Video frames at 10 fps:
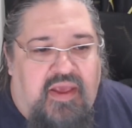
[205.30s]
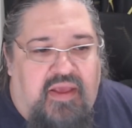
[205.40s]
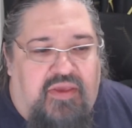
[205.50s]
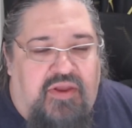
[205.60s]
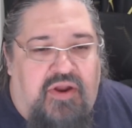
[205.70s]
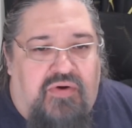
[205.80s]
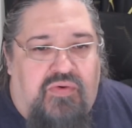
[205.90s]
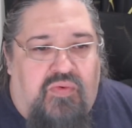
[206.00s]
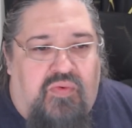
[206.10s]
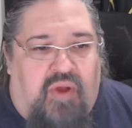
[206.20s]
you
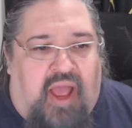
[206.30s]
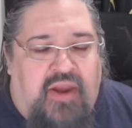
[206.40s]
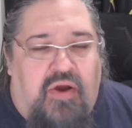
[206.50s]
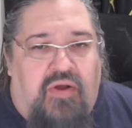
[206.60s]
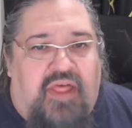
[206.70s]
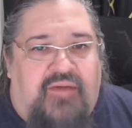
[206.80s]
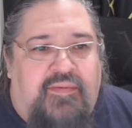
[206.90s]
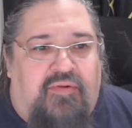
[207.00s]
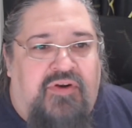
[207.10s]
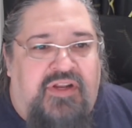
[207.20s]
know, I know a lot of
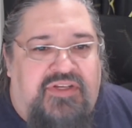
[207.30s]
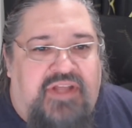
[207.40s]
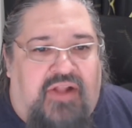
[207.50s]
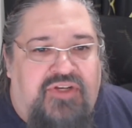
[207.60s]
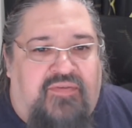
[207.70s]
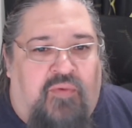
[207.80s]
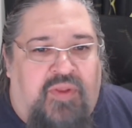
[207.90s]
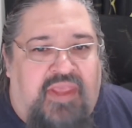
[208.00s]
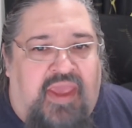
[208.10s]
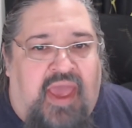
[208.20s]
people are nostalgic for
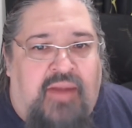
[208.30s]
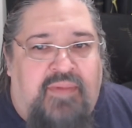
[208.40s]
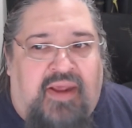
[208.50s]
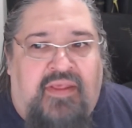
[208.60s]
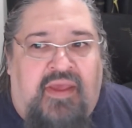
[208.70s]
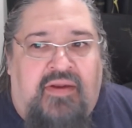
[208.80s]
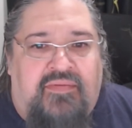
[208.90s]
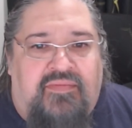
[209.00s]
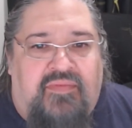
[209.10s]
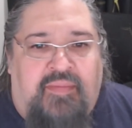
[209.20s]
what they had back then.
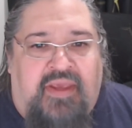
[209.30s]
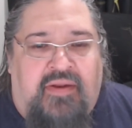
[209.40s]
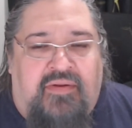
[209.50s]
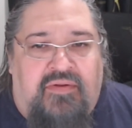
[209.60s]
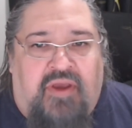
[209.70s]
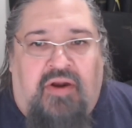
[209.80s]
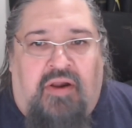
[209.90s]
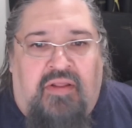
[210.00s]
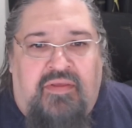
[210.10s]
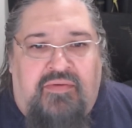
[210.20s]
I mean, look at
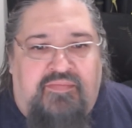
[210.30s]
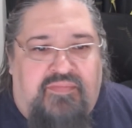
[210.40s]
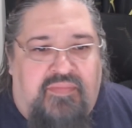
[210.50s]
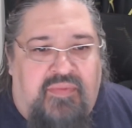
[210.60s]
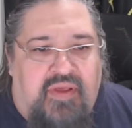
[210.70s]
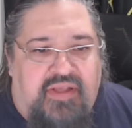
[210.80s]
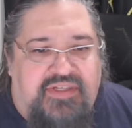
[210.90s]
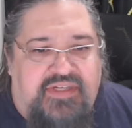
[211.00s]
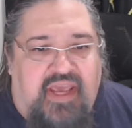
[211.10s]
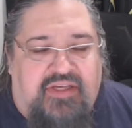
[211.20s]
all of them
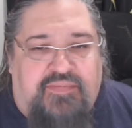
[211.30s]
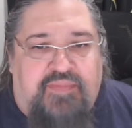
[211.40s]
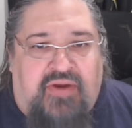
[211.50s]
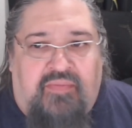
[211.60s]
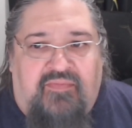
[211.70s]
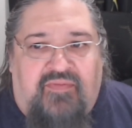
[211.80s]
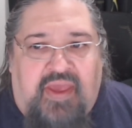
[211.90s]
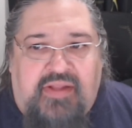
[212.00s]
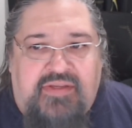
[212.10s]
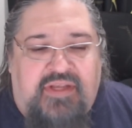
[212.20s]
ZX Spectrum
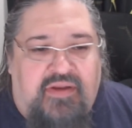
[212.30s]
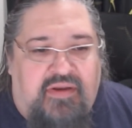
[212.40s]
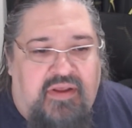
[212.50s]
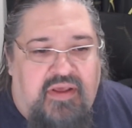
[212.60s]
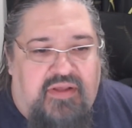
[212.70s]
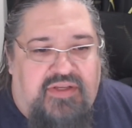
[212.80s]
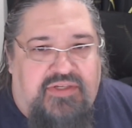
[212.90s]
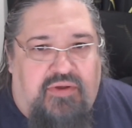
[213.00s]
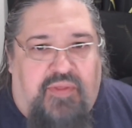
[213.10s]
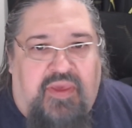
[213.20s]
fans that
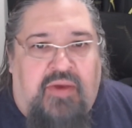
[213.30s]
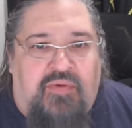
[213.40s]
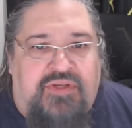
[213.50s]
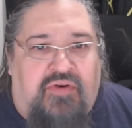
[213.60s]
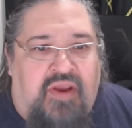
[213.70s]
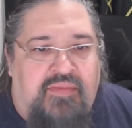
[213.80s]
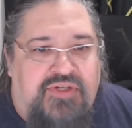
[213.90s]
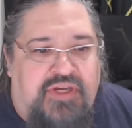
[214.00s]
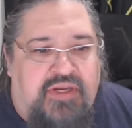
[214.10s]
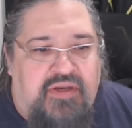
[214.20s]
still think it was a great
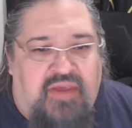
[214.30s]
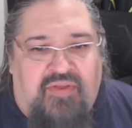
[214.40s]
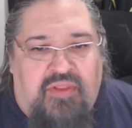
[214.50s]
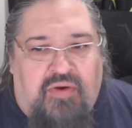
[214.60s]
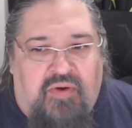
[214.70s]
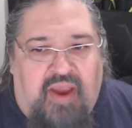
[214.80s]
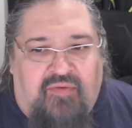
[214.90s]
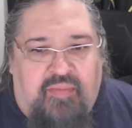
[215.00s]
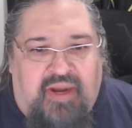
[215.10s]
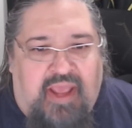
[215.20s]
machine, even though
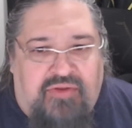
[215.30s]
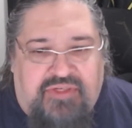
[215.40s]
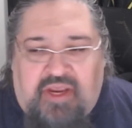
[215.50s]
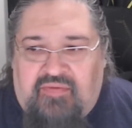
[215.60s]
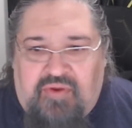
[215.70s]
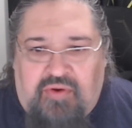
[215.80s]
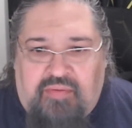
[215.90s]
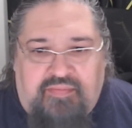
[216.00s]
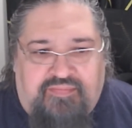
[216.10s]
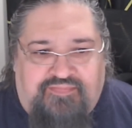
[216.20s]
everybody outside of
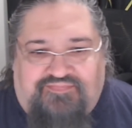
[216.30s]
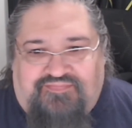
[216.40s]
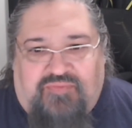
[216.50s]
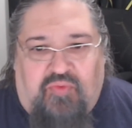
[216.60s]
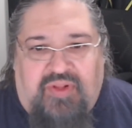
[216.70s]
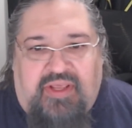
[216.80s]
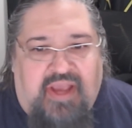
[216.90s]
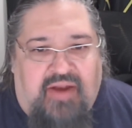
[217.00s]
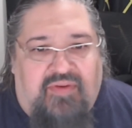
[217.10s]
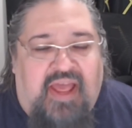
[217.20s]
Europe really
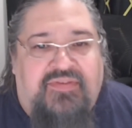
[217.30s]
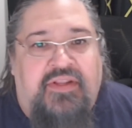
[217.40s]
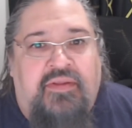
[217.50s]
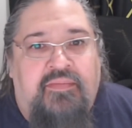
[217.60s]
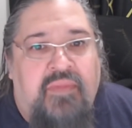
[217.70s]
kind of laughs at them.